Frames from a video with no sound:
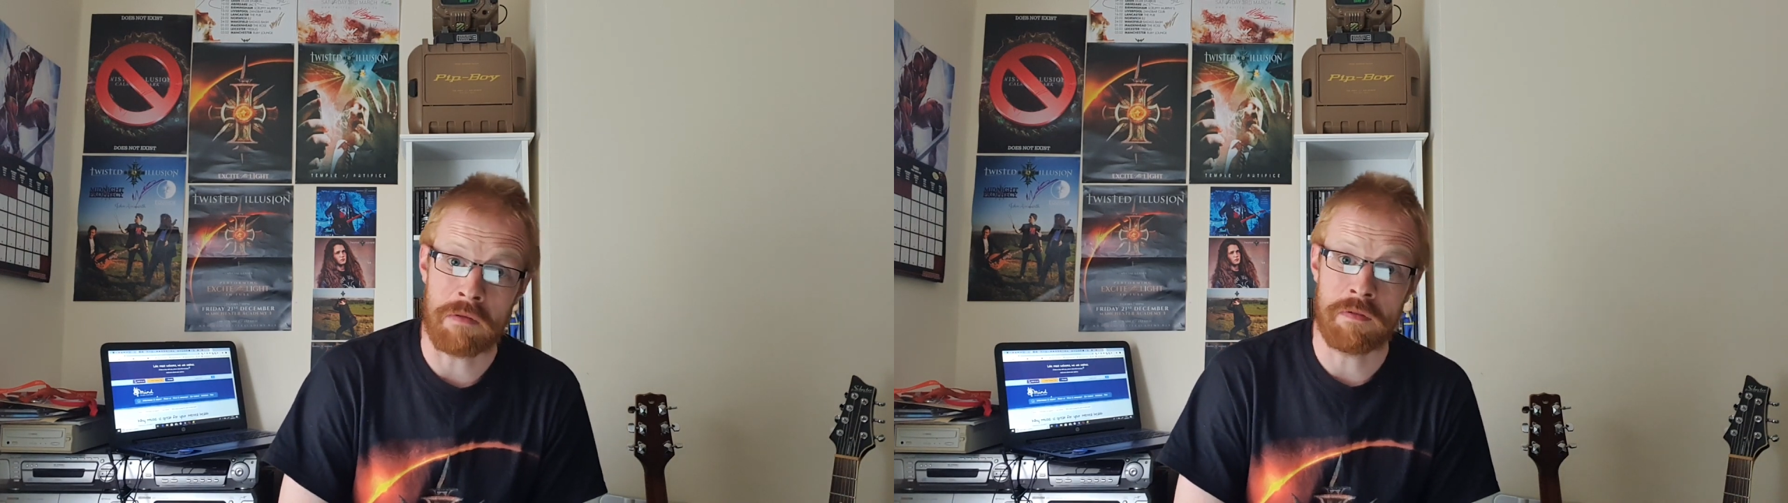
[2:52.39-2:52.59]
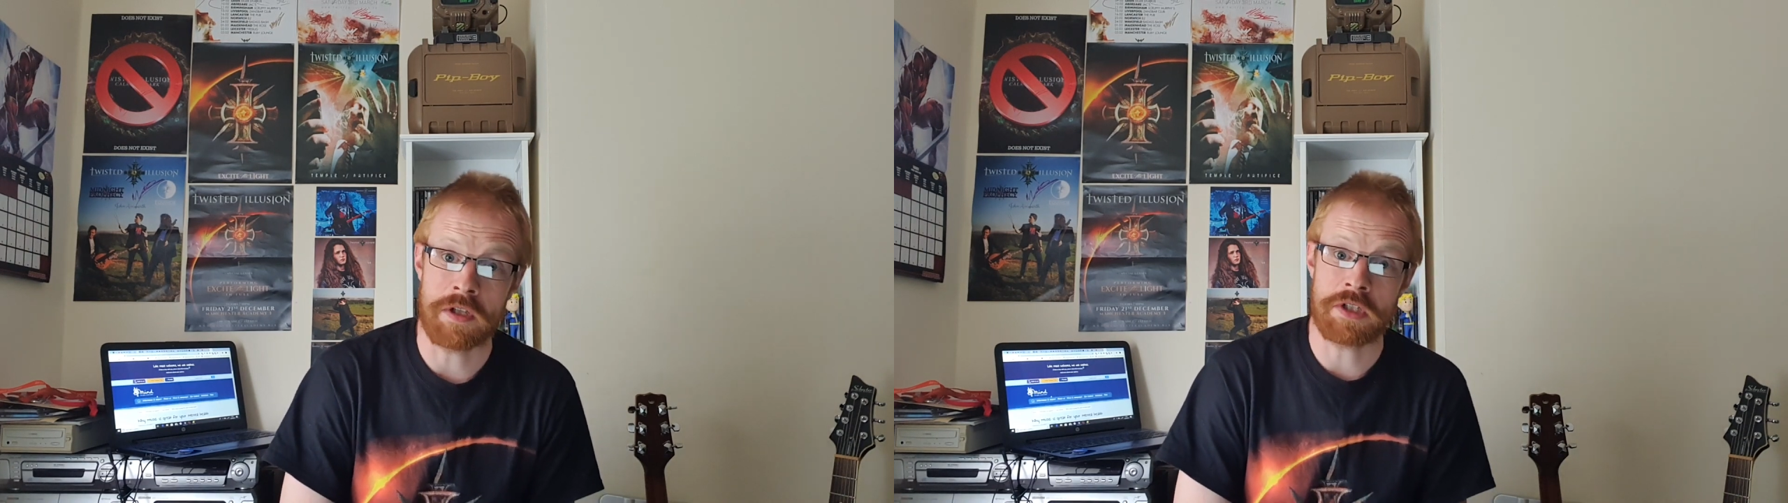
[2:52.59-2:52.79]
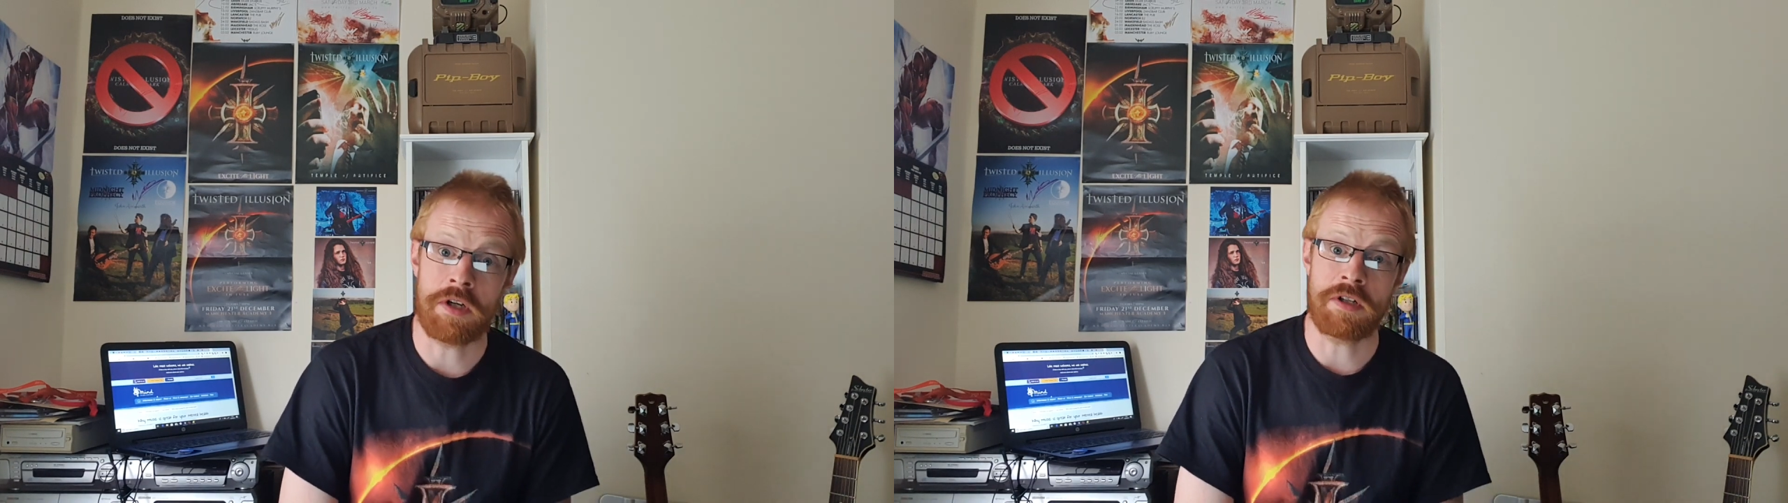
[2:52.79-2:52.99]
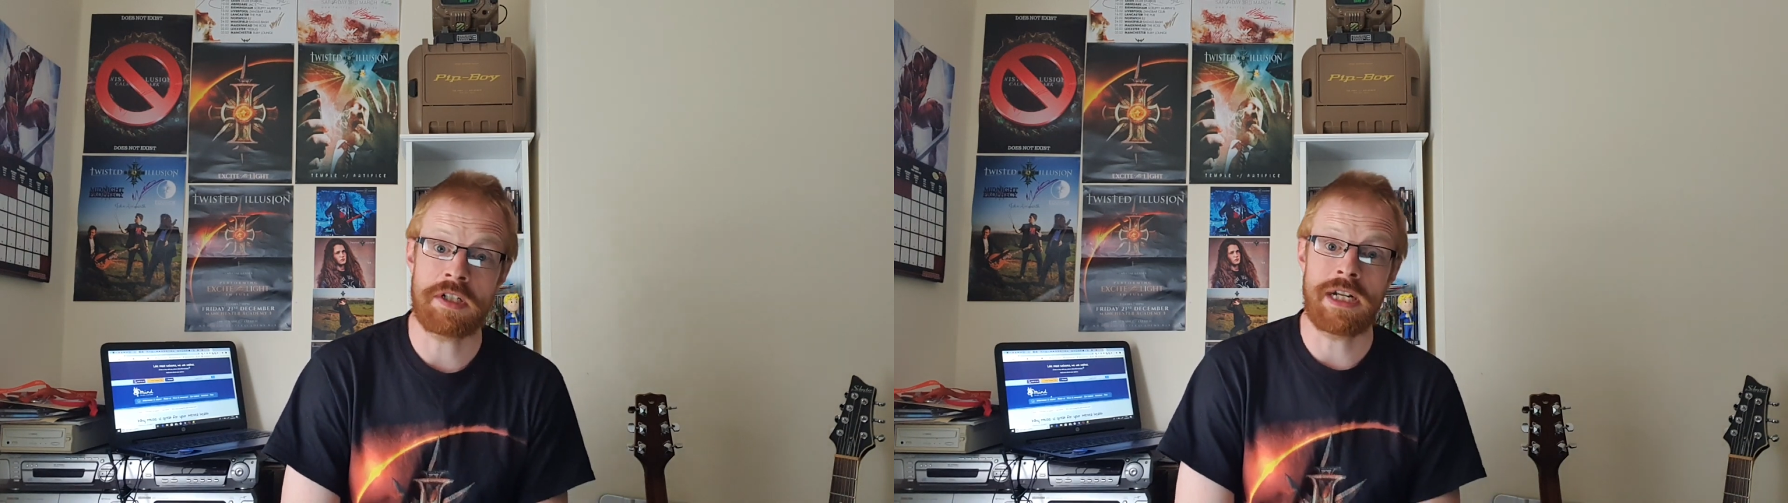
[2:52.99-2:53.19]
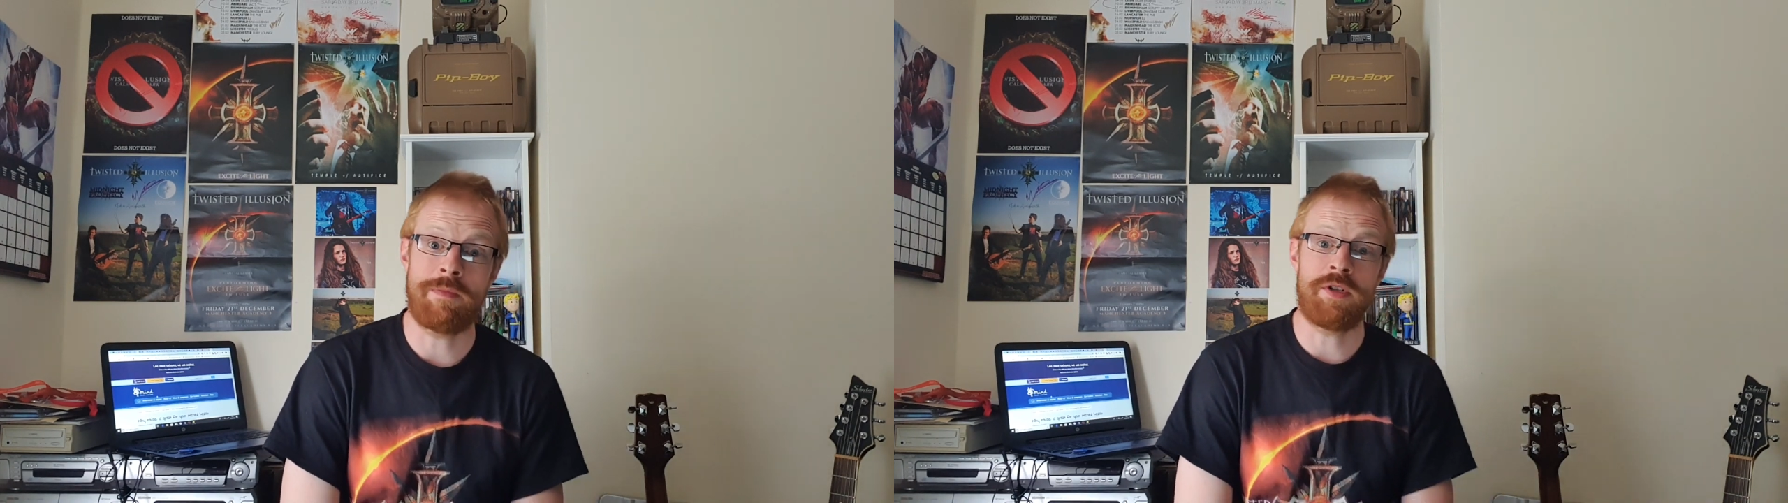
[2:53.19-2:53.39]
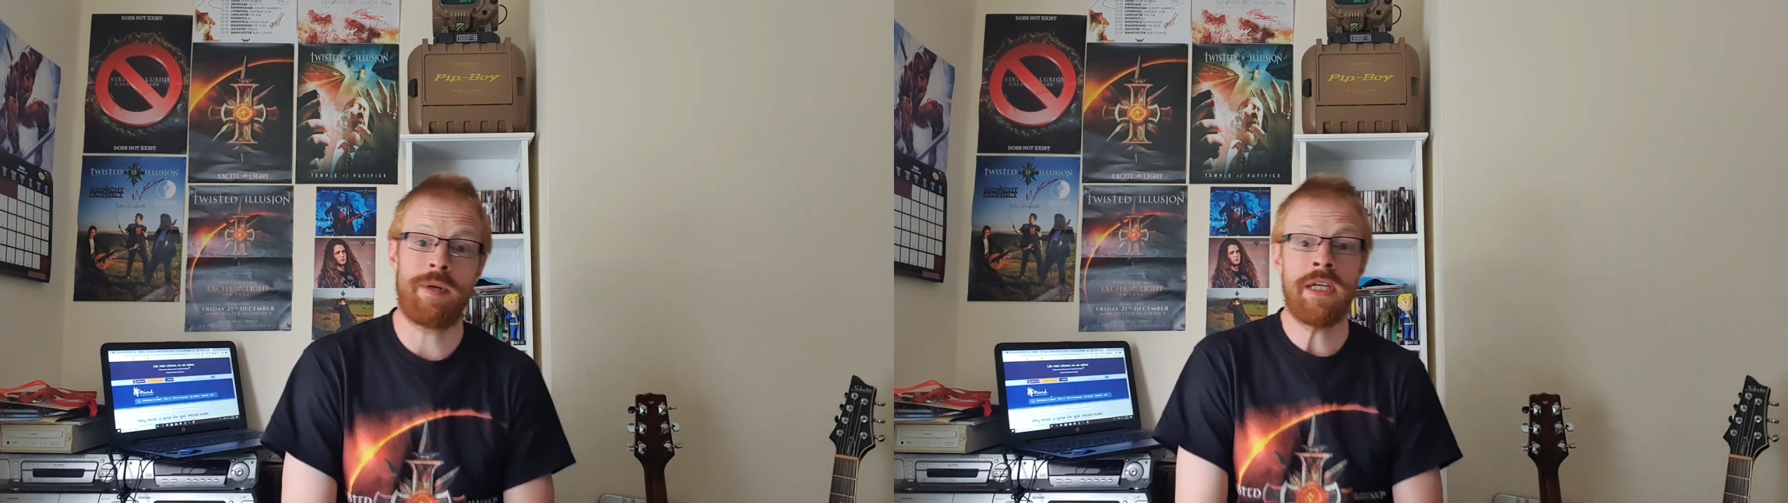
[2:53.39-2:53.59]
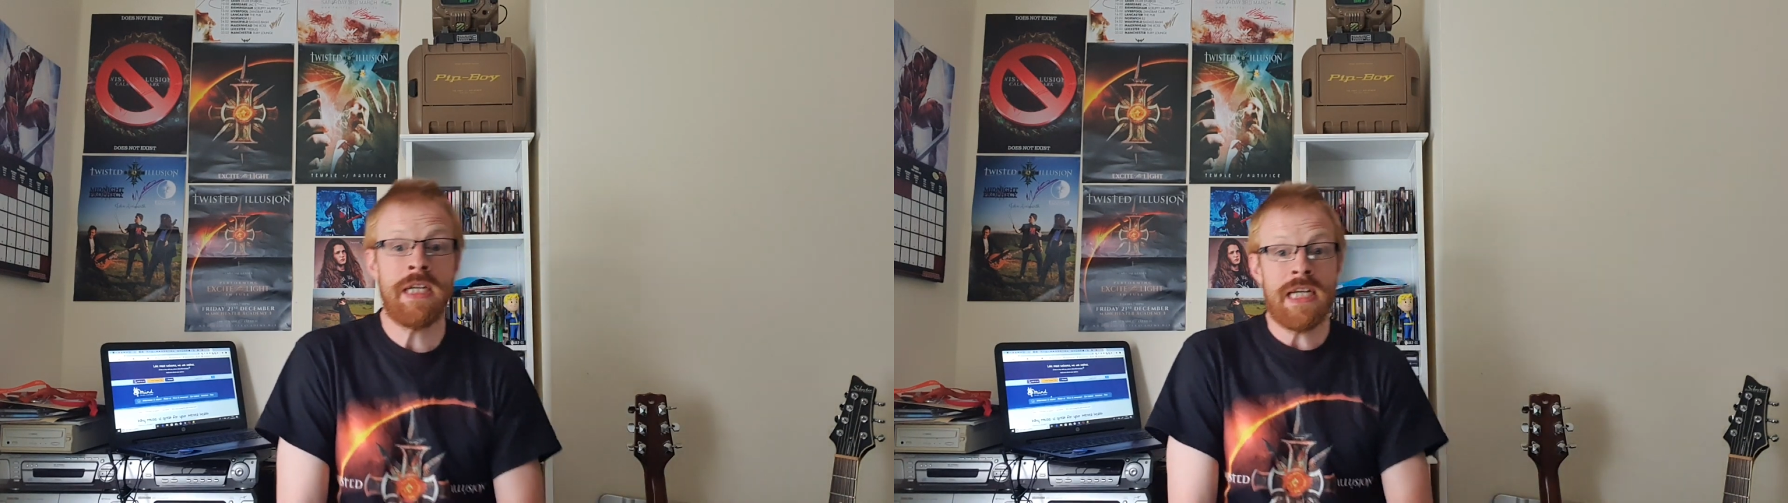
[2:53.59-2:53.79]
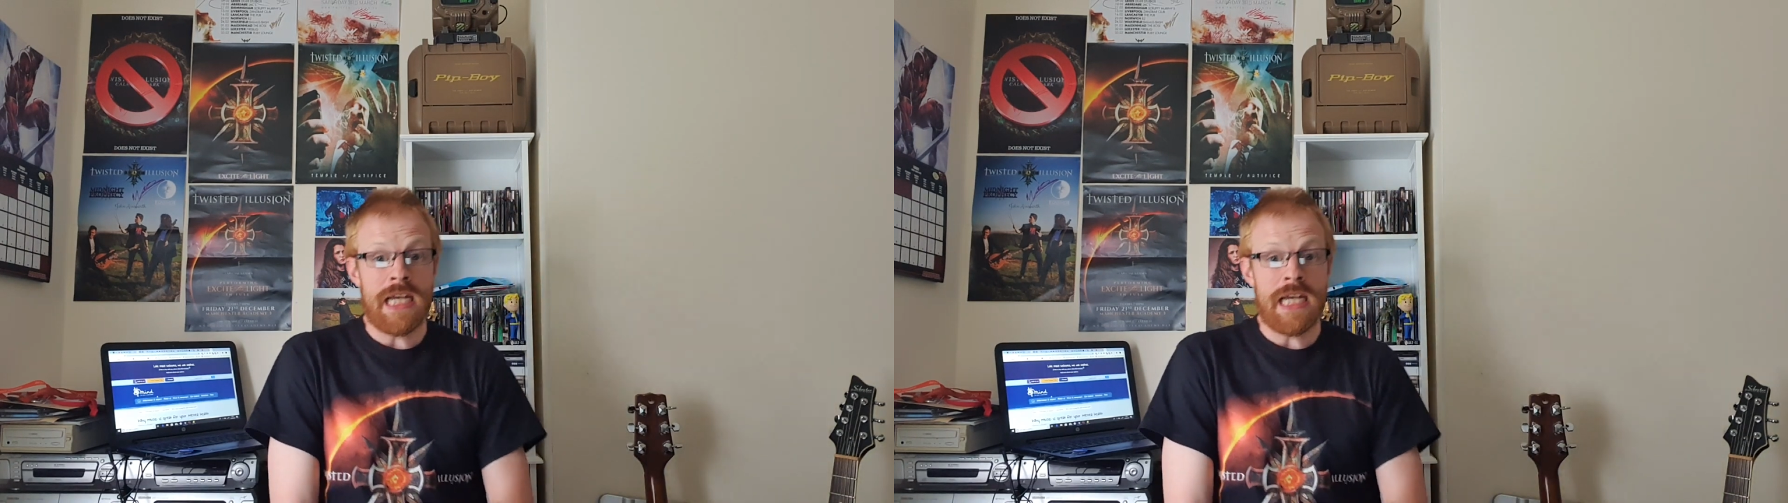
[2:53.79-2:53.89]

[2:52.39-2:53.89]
for the songs that I'm doing